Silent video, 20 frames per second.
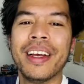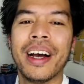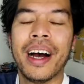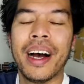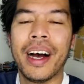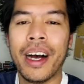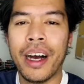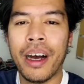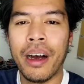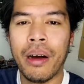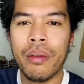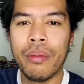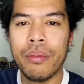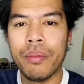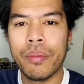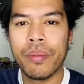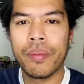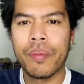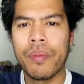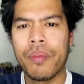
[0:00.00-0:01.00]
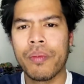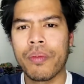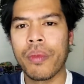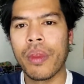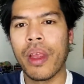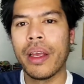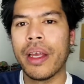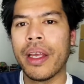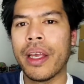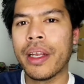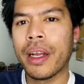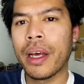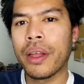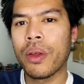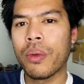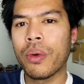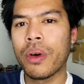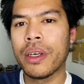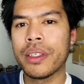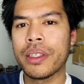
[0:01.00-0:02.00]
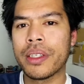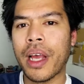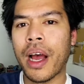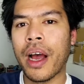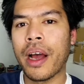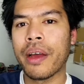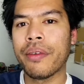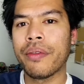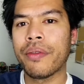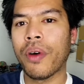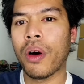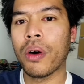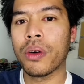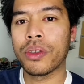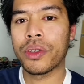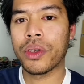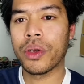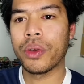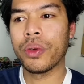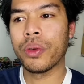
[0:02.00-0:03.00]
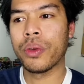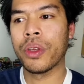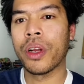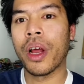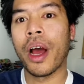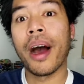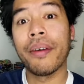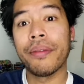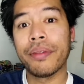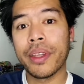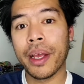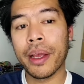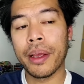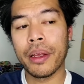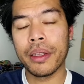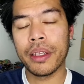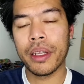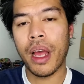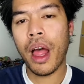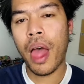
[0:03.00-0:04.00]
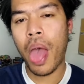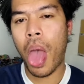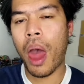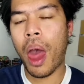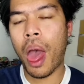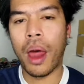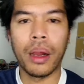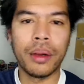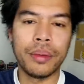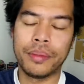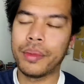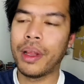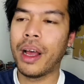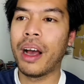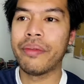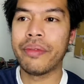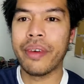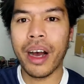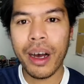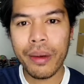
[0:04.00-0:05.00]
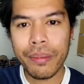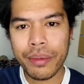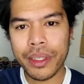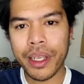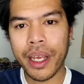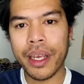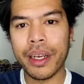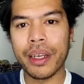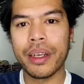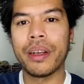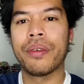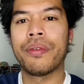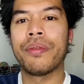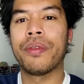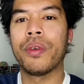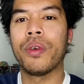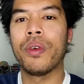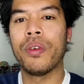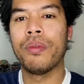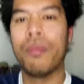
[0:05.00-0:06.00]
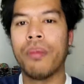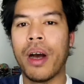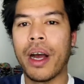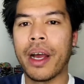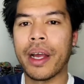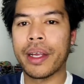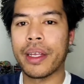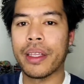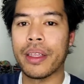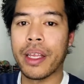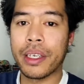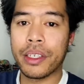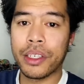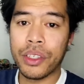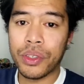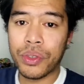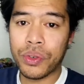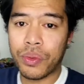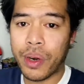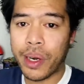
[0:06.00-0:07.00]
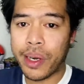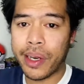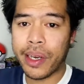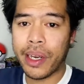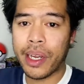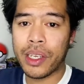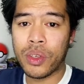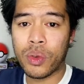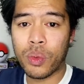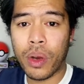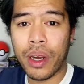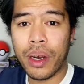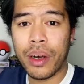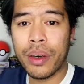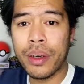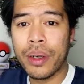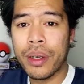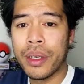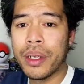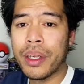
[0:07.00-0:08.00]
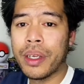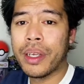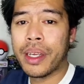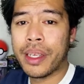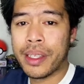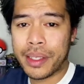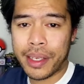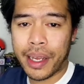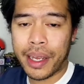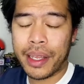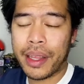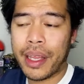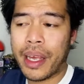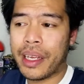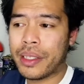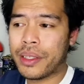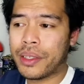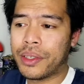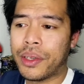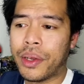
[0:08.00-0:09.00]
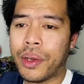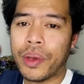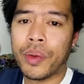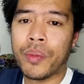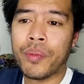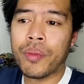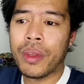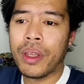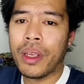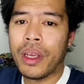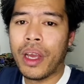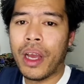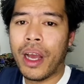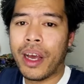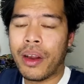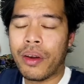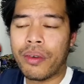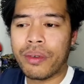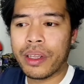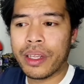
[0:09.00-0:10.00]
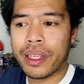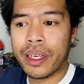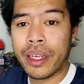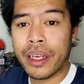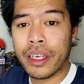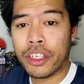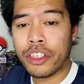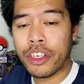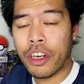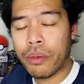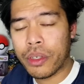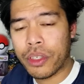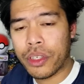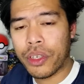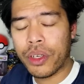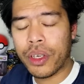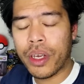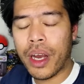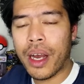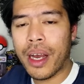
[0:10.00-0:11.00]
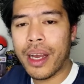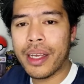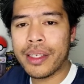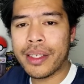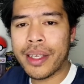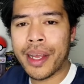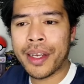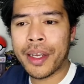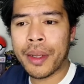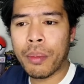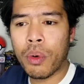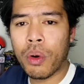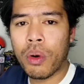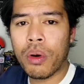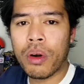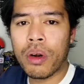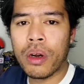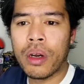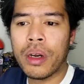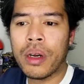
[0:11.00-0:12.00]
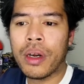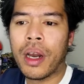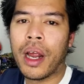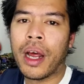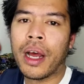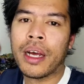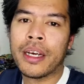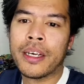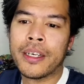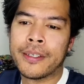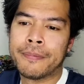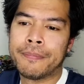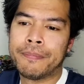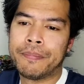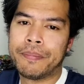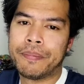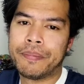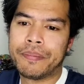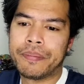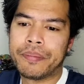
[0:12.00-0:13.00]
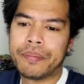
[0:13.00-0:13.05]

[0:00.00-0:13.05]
um, in other words, I've also, you know, update, uh, I've updated a few of my collections already as well in saying that, so I don't really need to show it to you guys anymore. Um,